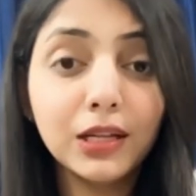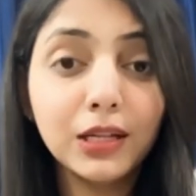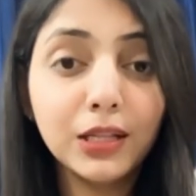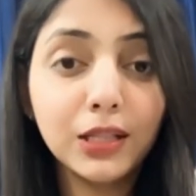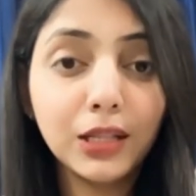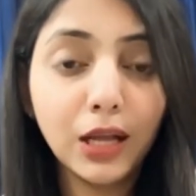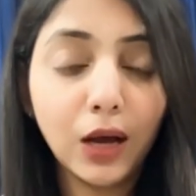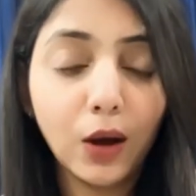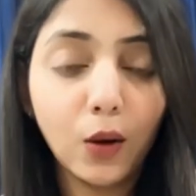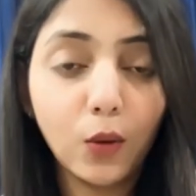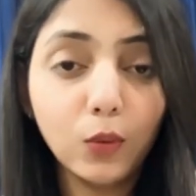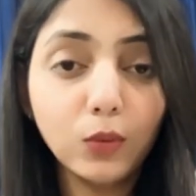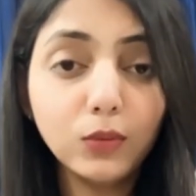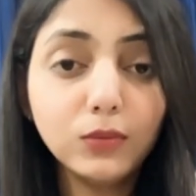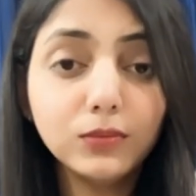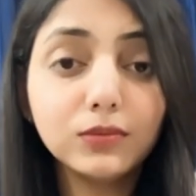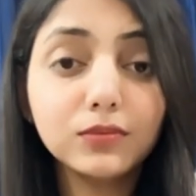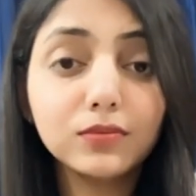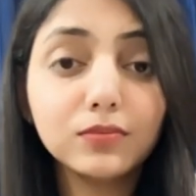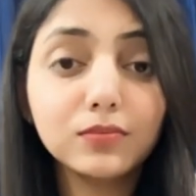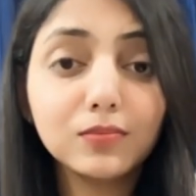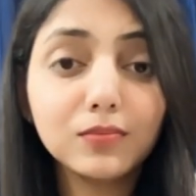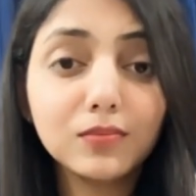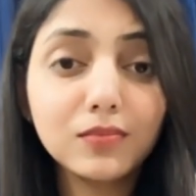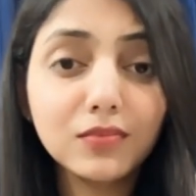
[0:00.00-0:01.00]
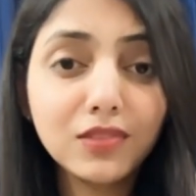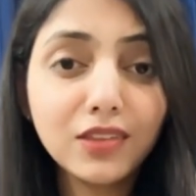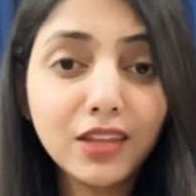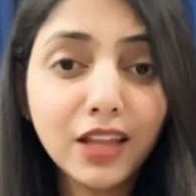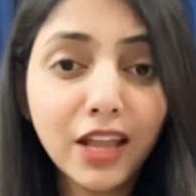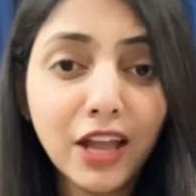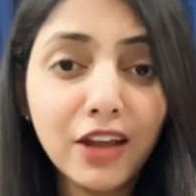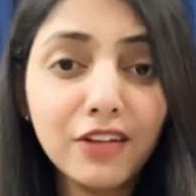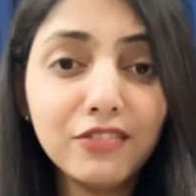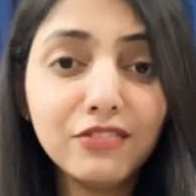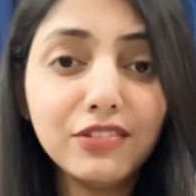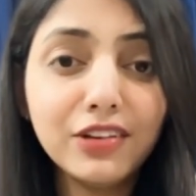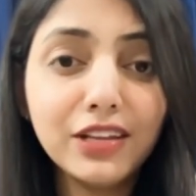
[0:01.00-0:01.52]
Now,
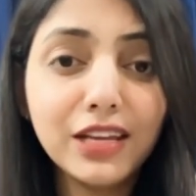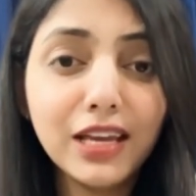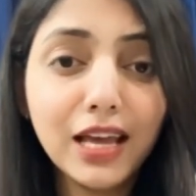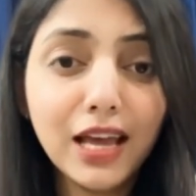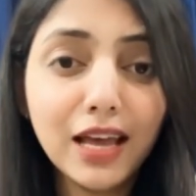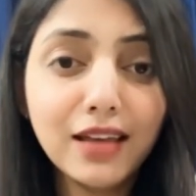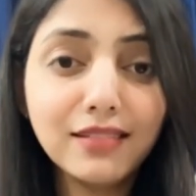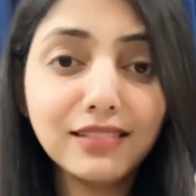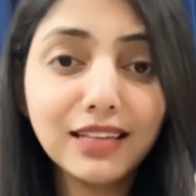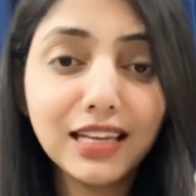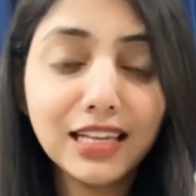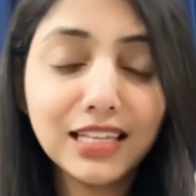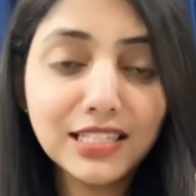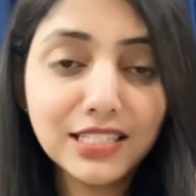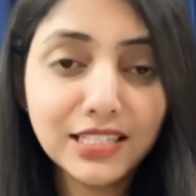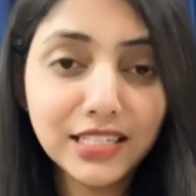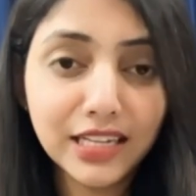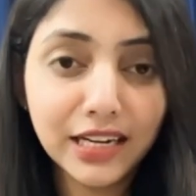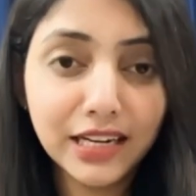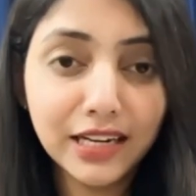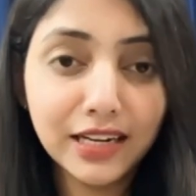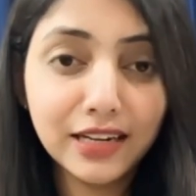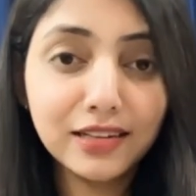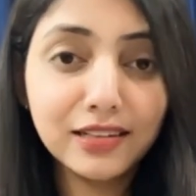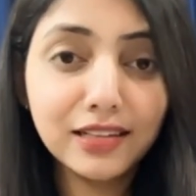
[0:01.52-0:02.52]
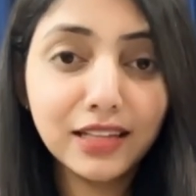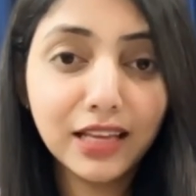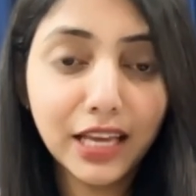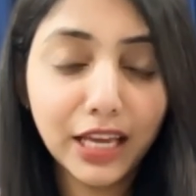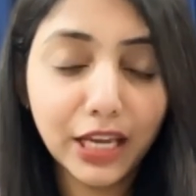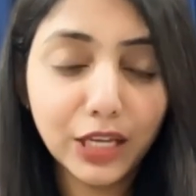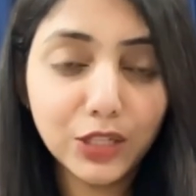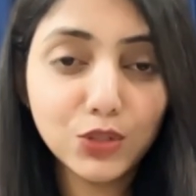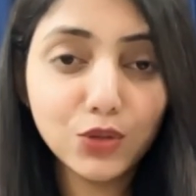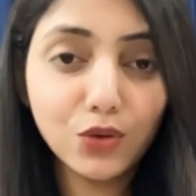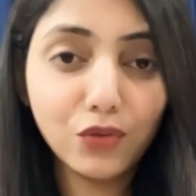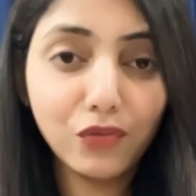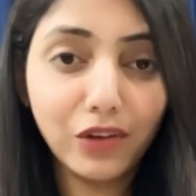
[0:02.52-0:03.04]
FDA has extended the
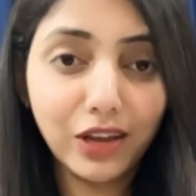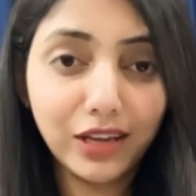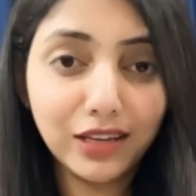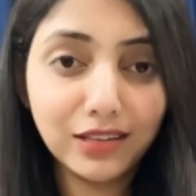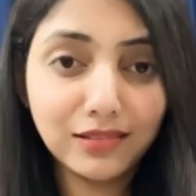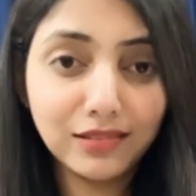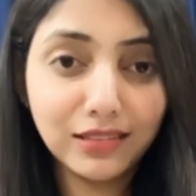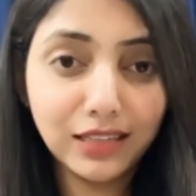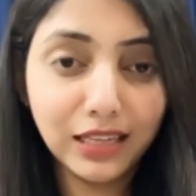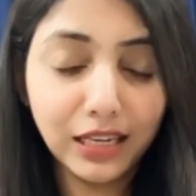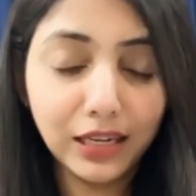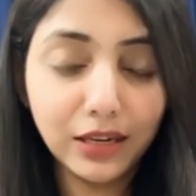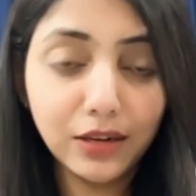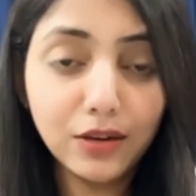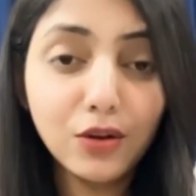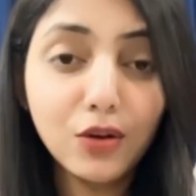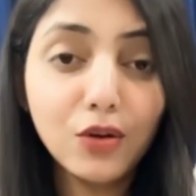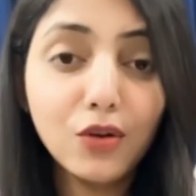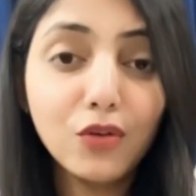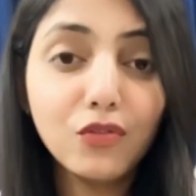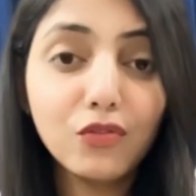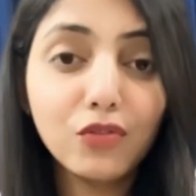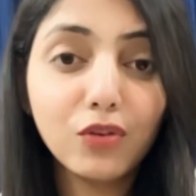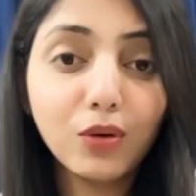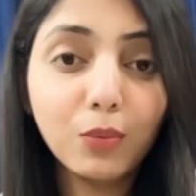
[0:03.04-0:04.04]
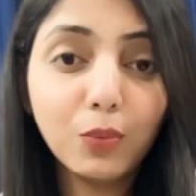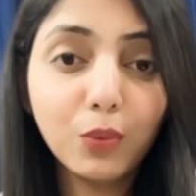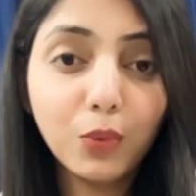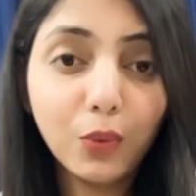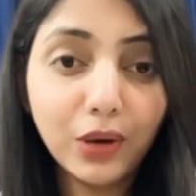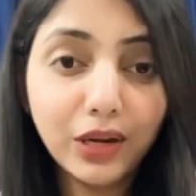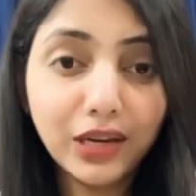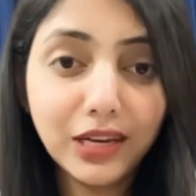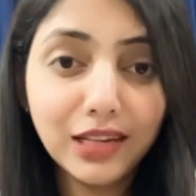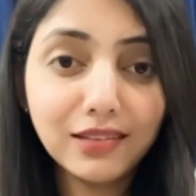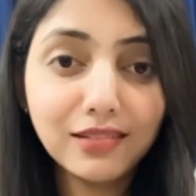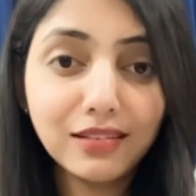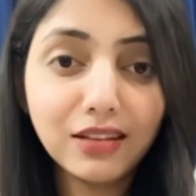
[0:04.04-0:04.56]
age of vaccine from
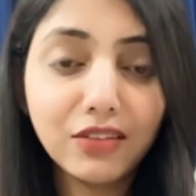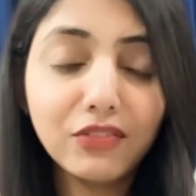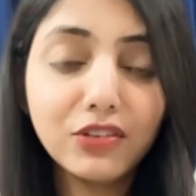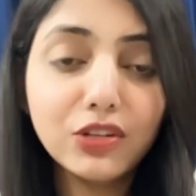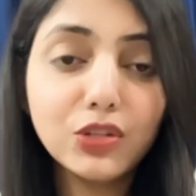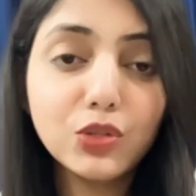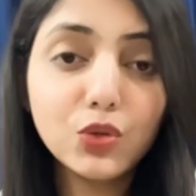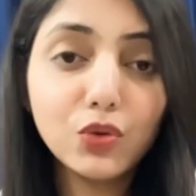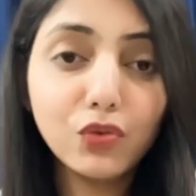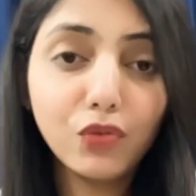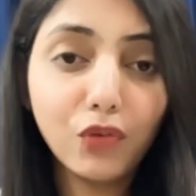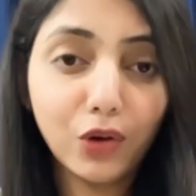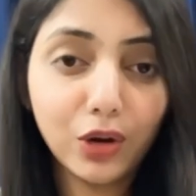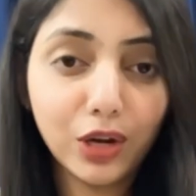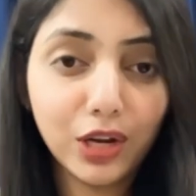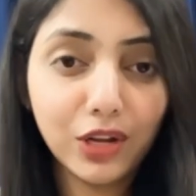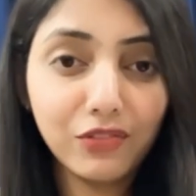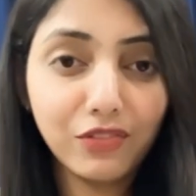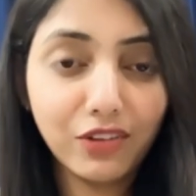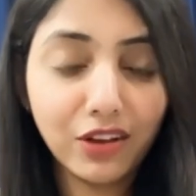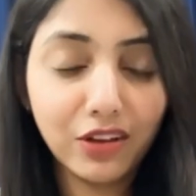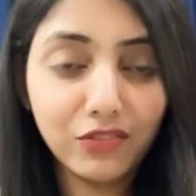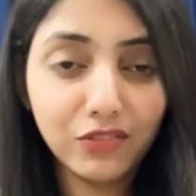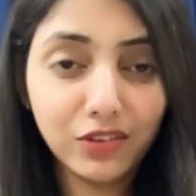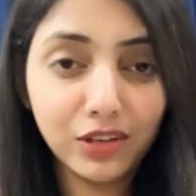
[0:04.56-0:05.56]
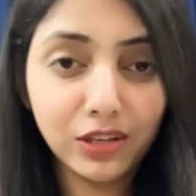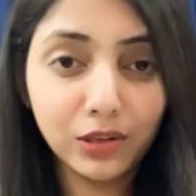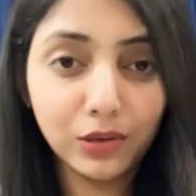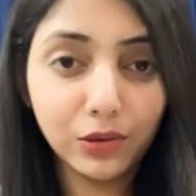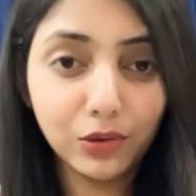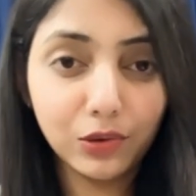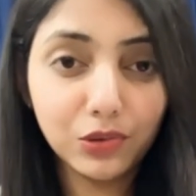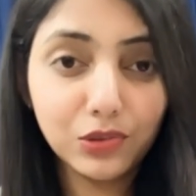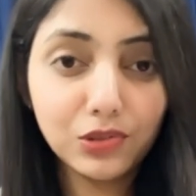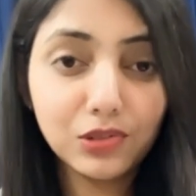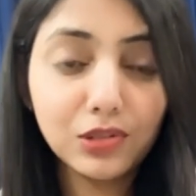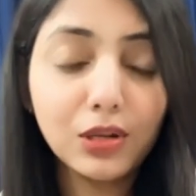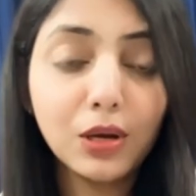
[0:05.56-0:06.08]
27 to 45
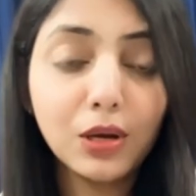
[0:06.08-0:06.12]
years,